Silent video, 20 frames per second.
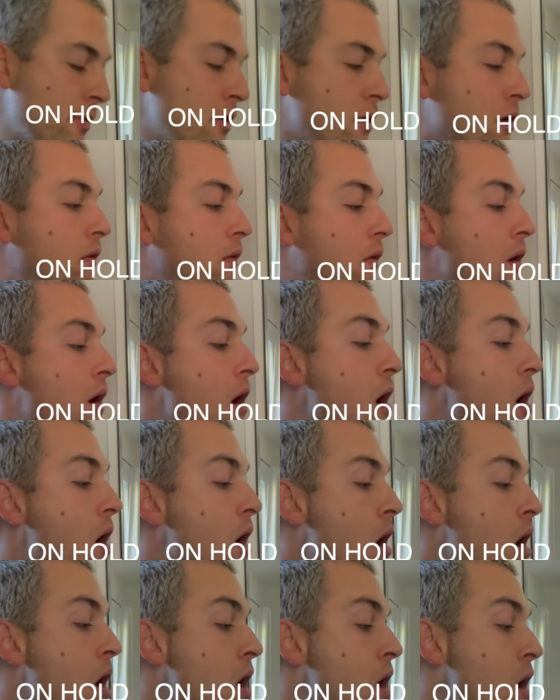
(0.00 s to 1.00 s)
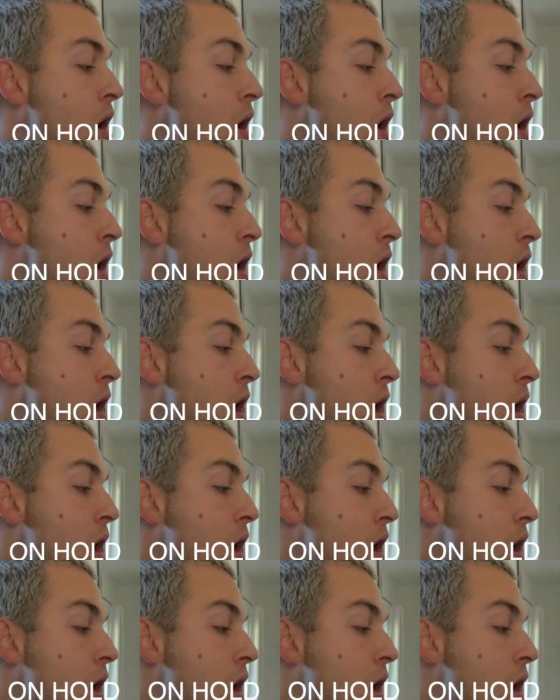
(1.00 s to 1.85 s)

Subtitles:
Nobody speaks.